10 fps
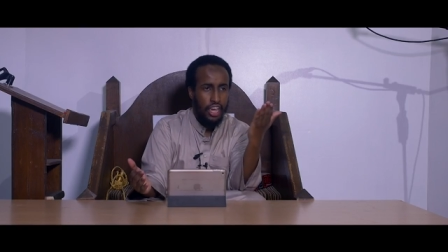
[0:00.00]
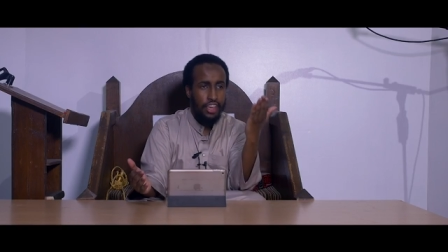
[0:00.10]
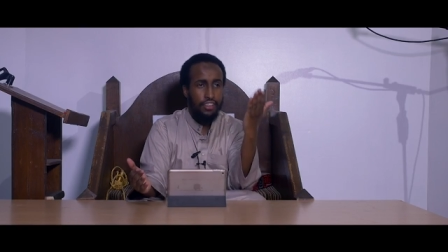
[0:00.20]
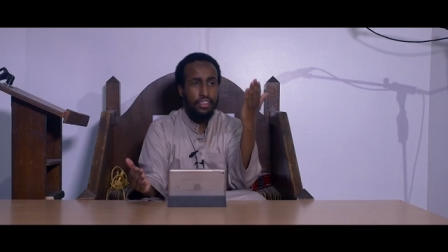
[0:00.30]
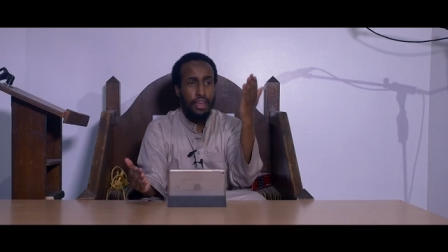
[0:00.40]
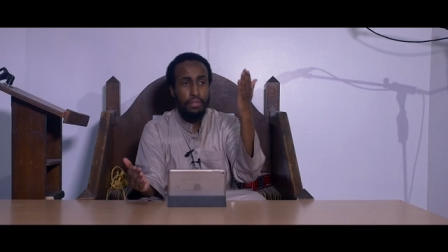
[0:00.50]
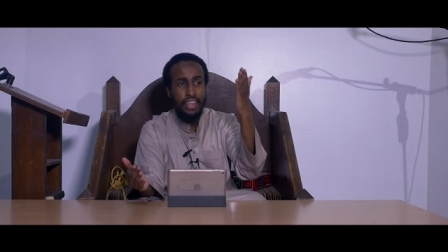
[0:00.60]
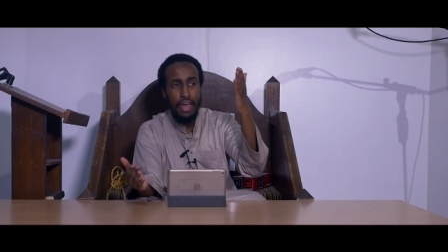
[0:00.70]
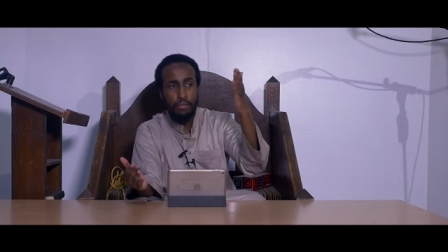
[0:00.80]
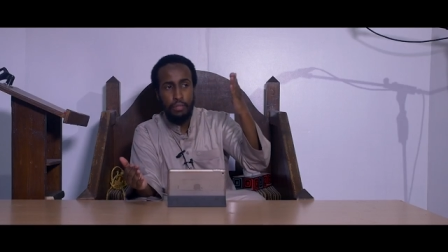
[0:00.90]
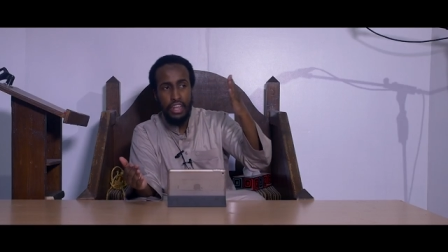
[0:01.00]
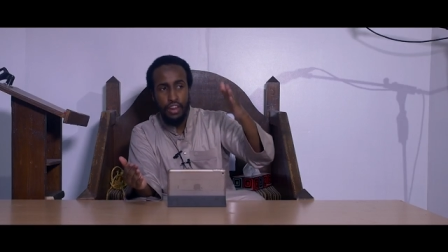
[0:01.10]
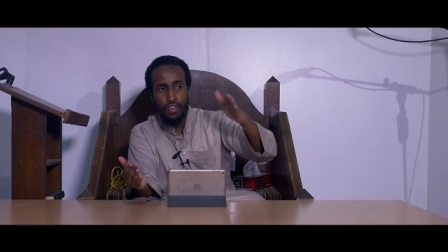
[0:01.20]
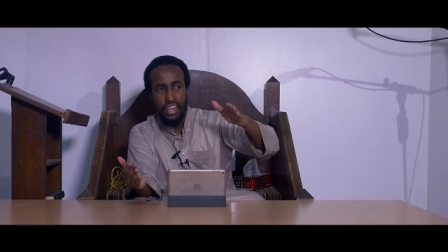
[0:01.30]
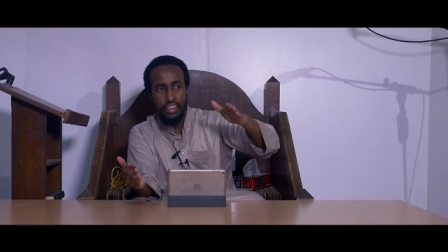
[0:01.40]
it's sometimes being
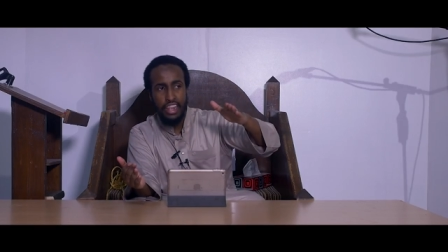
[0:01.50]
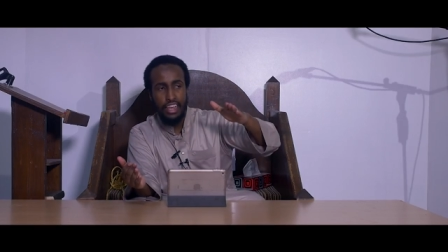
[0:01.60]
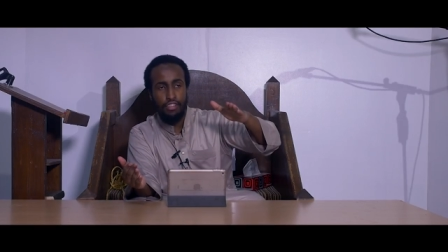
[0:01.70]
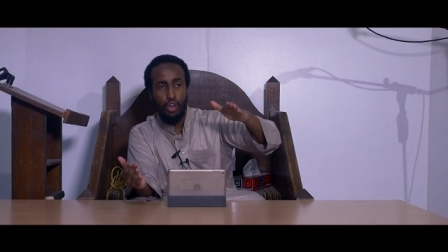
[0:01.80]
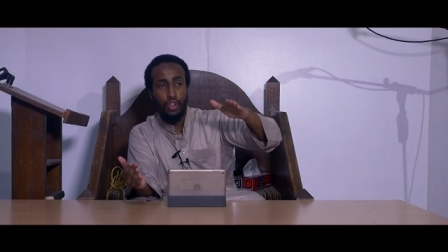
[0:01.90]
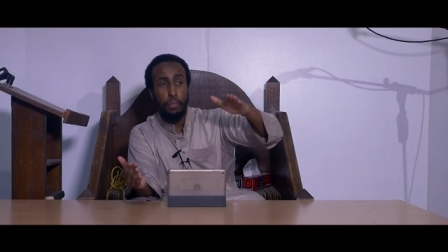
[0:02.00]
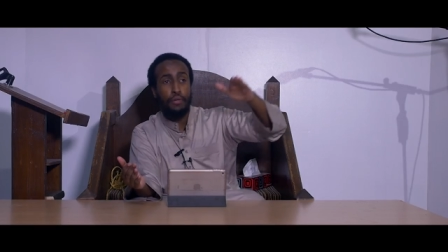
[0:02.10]
narrated as though the